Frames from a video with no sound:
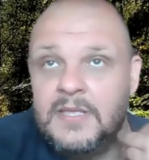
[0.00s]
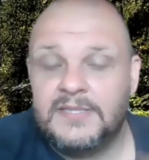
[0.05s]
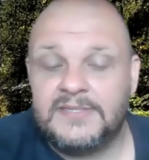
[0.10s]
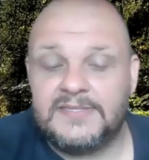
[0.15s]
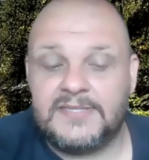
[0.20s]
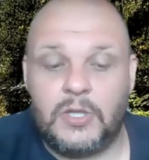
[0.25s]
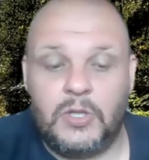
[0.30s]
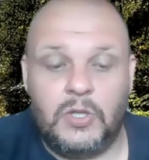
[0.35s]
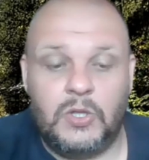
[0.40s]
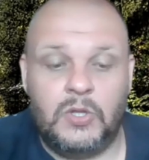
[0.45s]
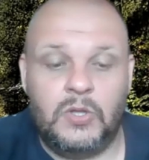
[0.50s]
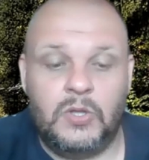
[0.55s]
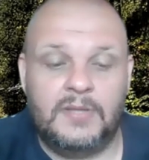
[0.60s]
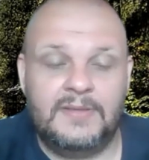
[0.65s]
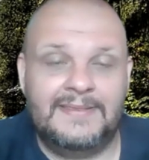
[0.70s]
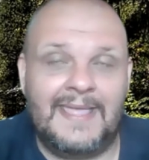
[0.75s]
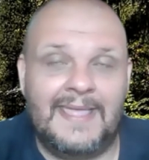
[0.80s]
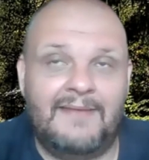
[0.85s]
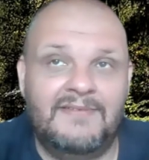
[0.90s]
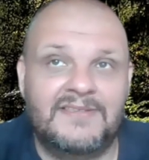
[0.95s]
So
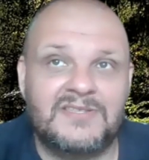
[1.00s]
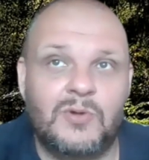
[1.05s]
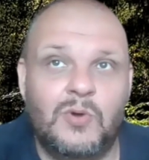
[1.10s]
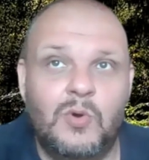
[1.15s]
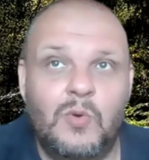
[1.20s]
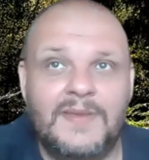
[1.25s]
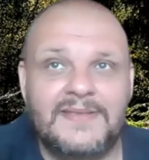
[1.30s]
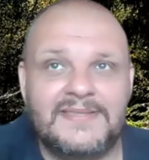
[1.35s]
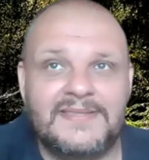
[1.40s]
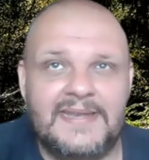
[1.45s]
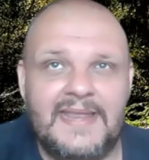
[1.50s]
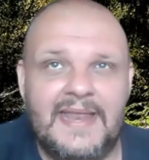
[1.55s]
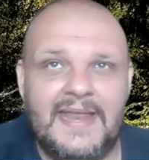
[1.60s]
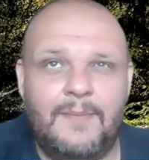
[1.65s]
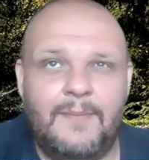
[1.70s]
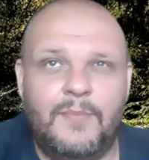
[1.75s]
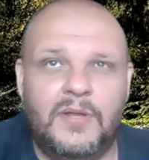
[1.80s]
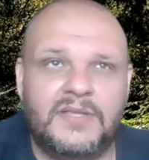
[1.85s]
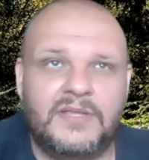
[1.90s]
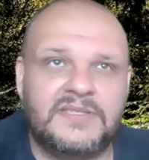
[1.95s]
there is always an
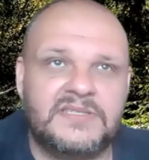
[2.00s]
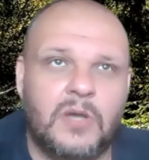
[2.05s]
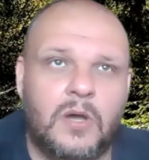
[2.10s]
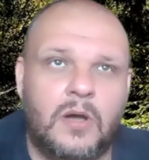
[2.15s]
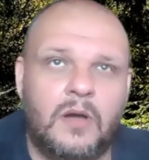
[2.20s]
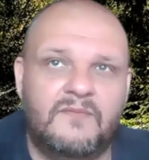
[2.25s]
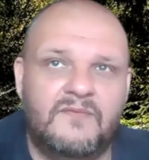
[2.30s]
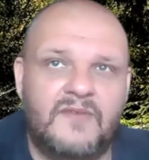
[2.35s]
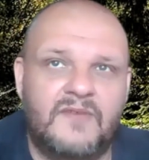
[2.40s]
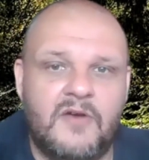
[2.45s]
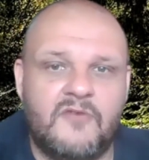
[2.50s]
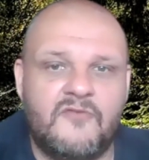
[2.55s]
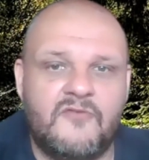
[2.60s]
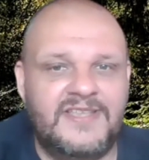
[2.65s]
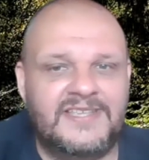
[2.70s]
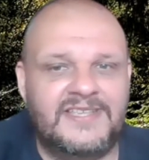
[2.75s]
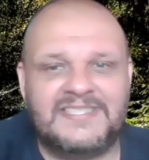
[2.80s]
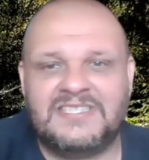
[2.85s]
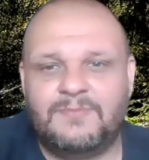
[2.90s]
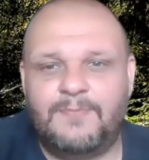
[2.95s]
element of
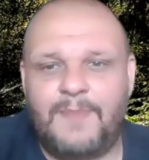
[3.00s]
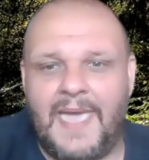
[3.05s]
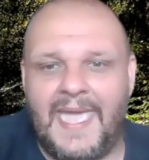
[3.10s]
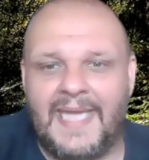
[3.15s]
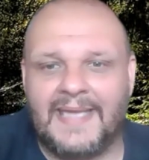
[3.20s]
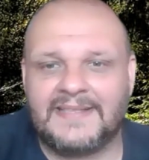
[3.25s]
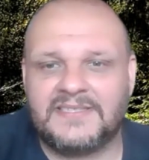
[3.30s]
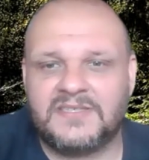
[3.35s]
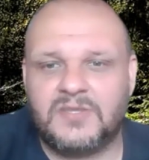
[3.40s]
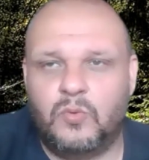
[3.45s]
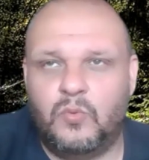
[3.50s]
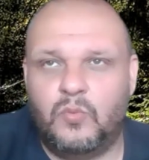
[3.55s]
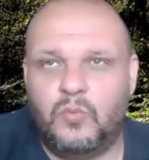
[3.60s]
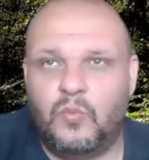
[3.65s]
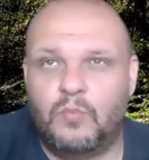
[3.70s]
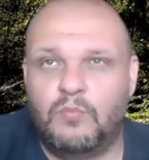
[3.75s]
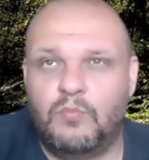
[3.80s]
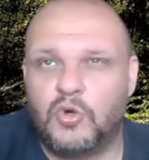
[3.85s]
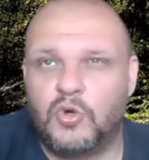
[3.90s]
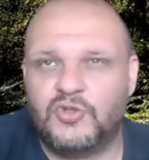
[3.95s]
respect,
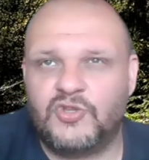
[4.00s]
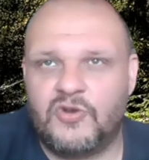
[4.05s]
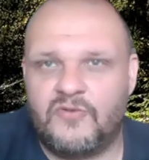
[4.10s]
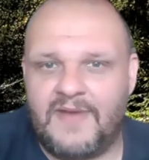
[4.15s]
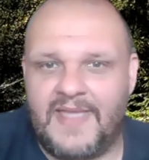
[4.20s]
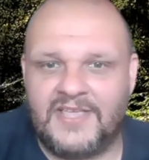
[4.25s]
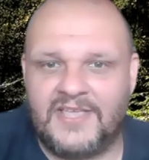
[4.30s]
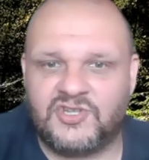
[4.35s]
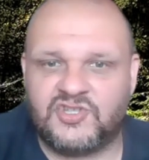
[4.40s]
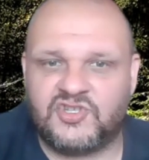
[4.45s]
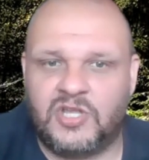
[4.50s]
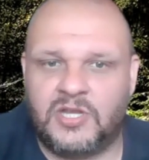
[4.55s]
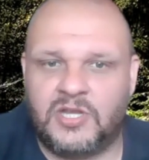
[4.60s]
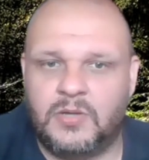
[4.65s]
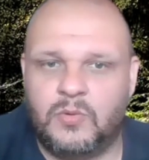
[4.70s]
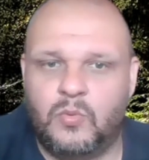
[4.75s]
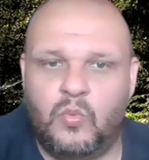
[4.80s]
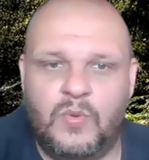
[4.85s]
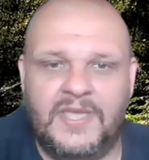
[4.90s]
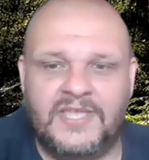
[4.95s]

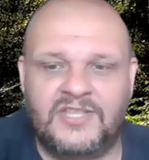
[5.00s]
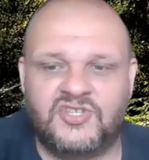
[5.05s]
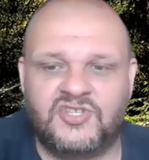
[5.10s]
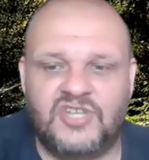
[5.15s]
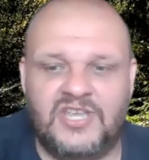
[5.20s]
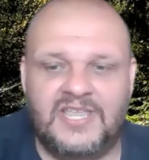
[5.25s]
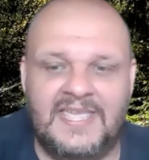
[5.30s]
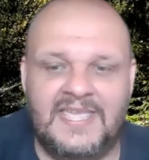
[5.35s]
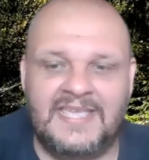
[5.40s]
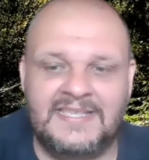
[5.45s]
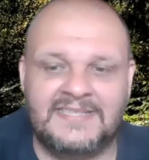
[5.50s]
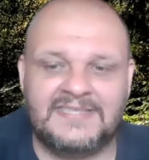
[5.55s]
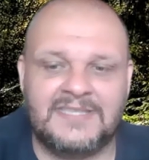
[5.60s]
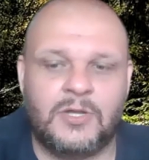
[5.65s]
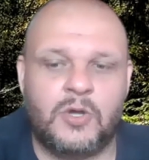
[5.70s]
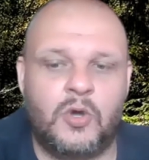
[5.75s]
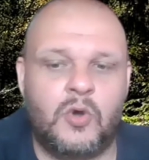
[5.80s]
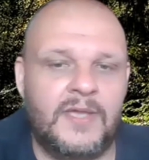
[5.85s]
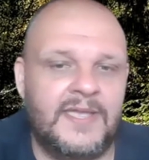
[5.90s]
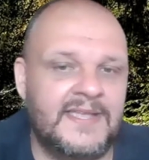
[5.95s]
moderation, which is
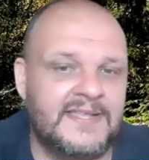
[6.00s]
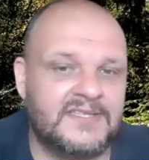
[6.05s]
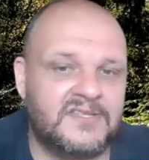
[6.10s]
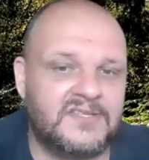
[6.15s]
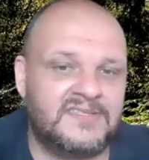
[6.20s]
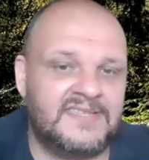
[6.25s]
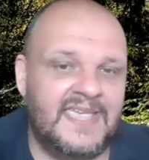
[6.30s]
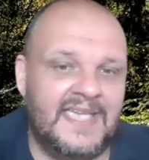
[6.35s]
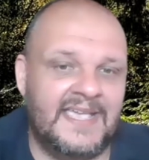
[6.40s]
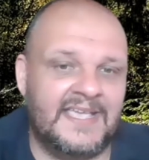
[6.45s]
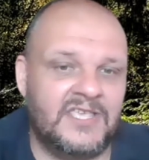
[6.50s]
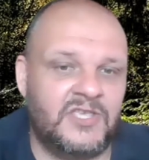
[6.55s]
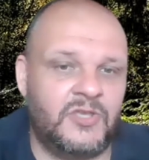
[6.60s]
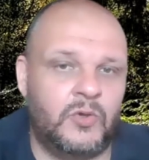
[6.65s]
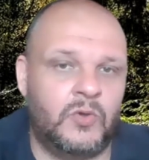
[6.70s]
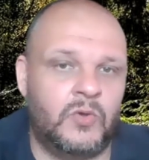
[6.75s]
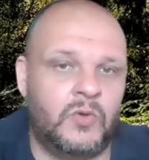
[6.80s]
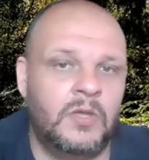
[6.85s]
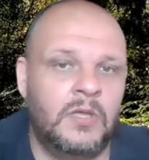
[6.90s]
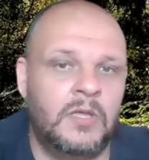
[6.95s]
going to take
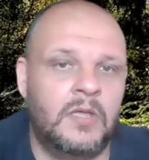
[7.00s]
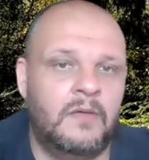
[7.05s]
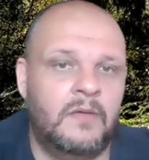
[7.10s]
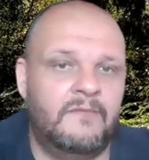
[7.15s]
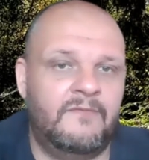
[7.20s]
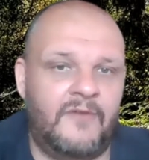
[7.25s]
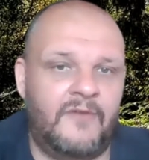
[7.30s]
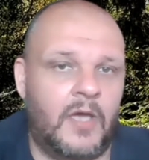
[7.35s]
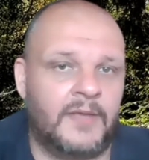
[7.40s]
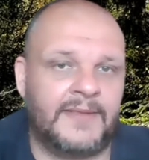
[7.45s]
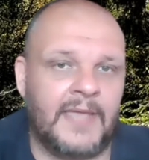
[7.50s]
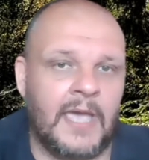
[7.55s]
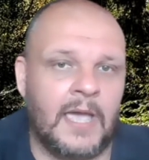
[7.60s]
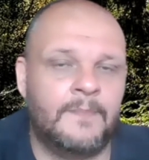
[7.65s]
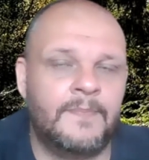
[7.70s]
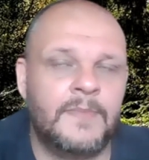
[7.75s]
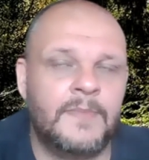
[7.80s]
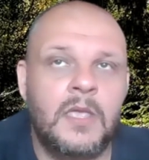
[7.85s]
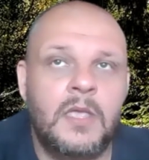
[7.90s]
you further.